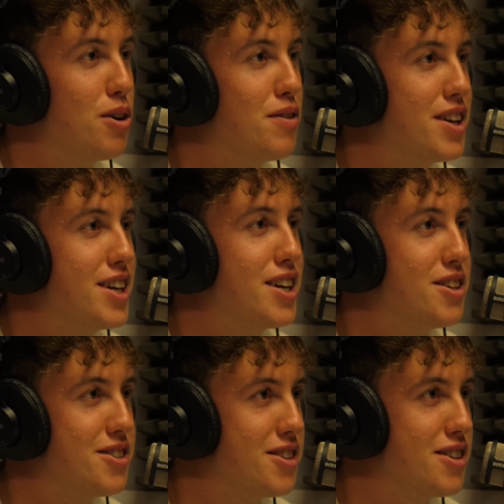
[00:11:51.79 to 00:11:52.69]
all over the
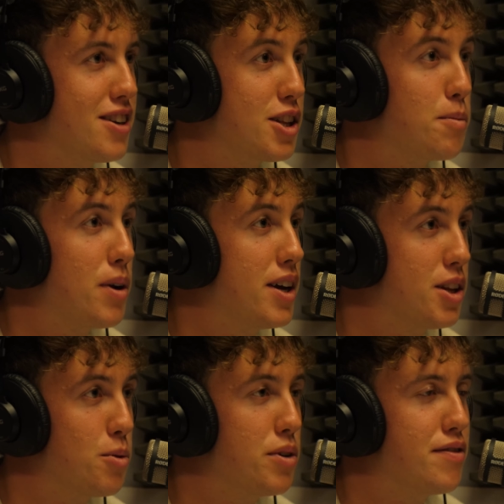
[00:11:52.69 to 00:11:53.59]
years, like the
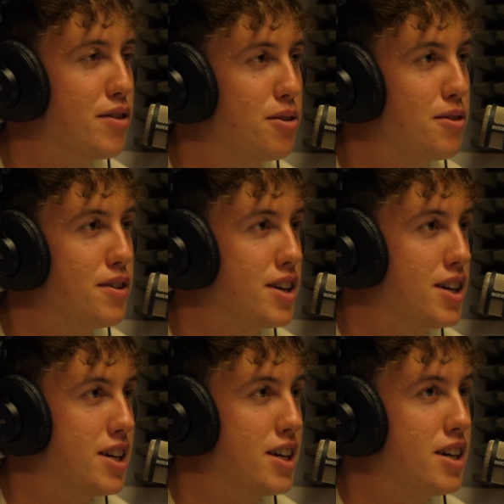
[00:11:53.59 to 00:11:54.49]
plane that we flew,
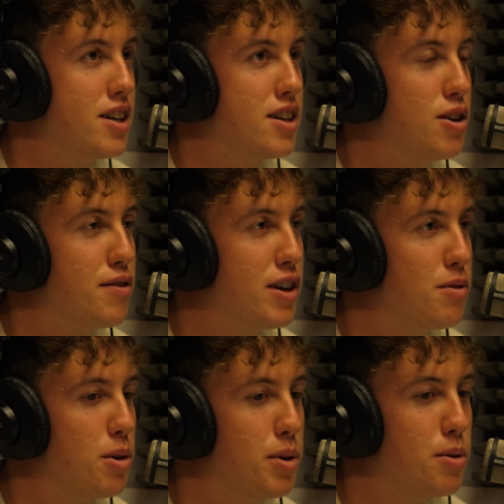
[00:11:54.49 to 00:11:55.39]
Golf
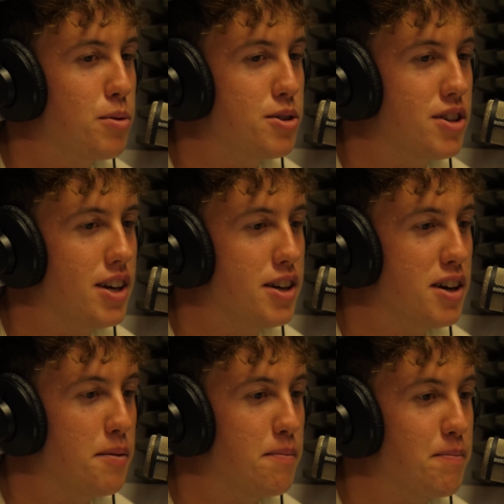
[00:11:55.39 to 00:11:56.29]
Kilo Romeo, was
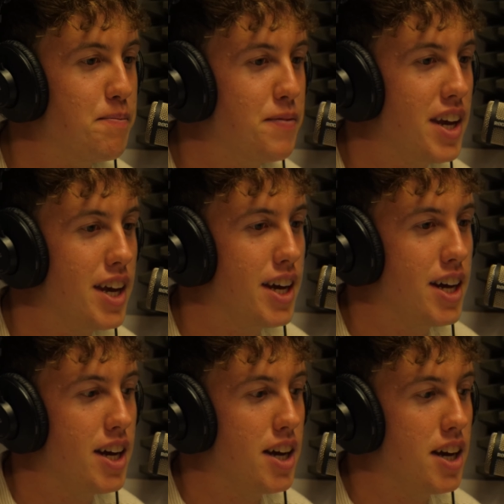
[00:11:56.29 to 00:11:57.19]
a
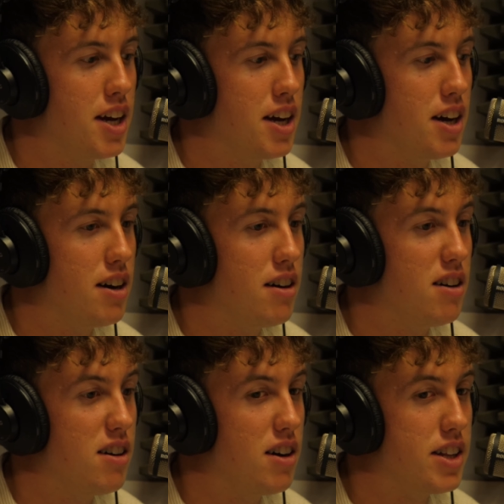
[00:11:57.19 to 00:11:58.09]

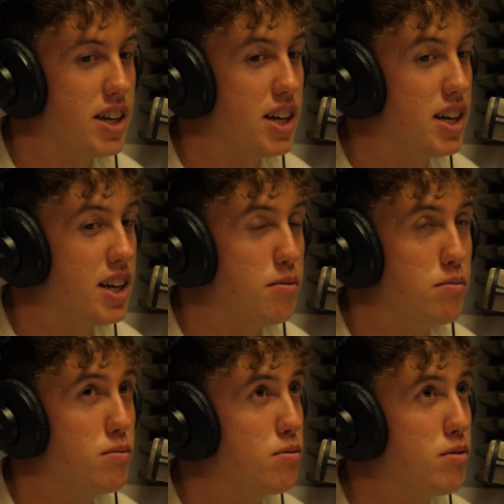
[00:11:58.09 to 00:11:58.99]
I think
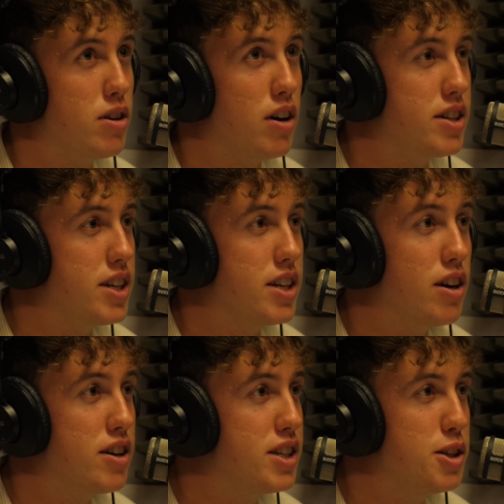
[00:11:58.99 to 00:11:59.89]

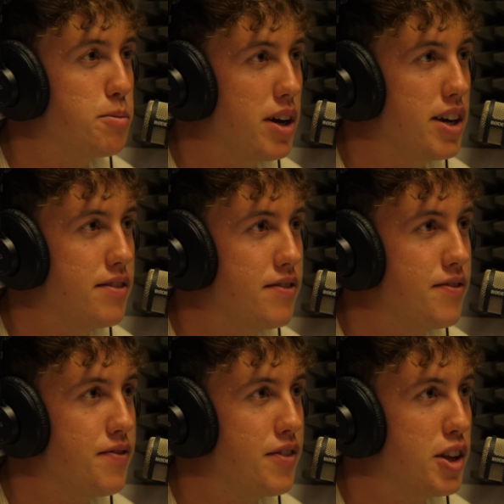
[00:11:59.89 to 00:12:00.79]
1990s plane,
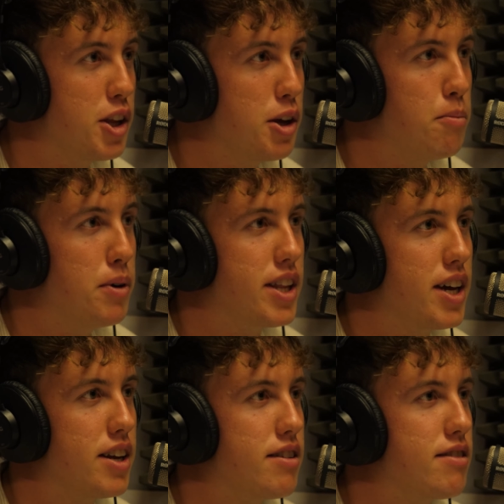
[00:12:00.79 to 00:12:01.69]
but
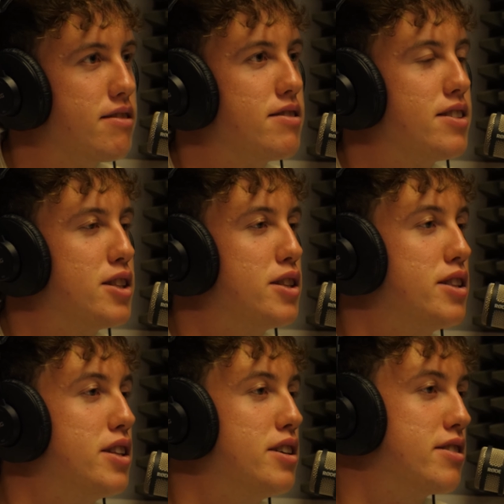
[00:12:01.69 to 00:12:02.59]
then
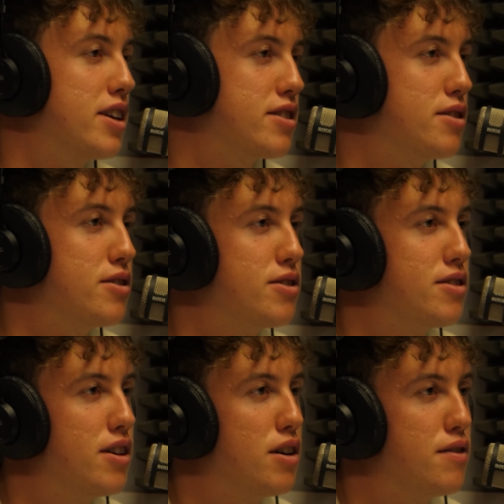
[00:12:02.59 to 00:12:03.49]
the
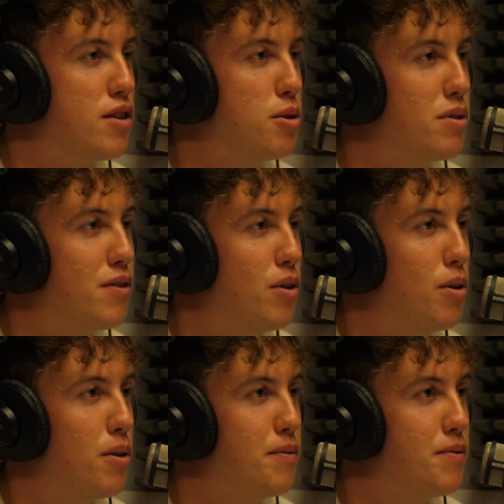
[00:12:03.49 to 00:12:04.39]
Cessnas that I've flown
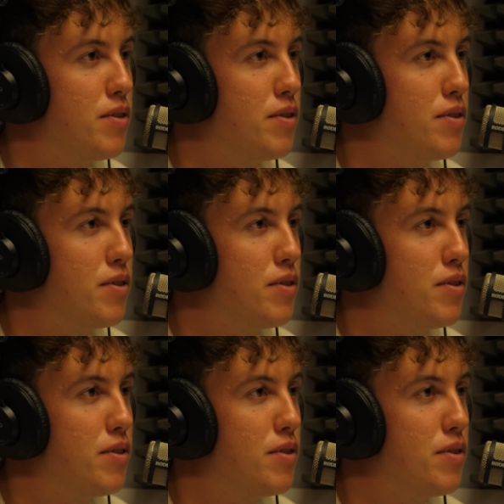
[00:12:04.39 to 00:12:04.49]
before